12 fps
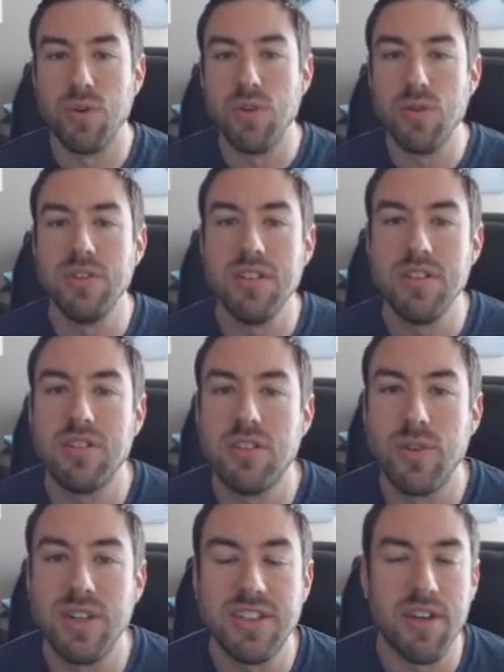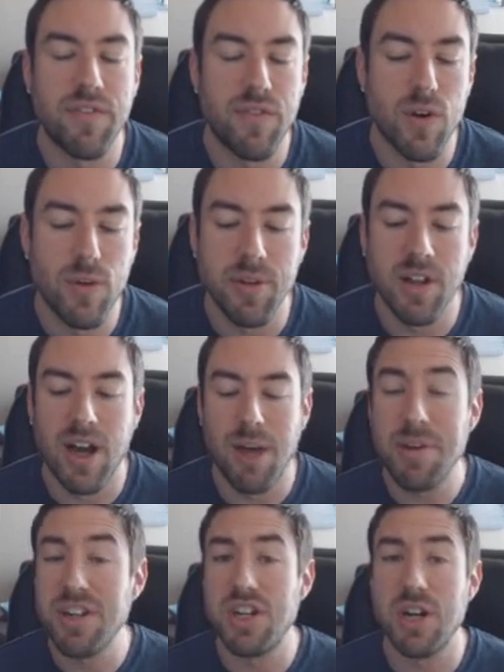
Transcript: Well, using this three step formula, I'm going to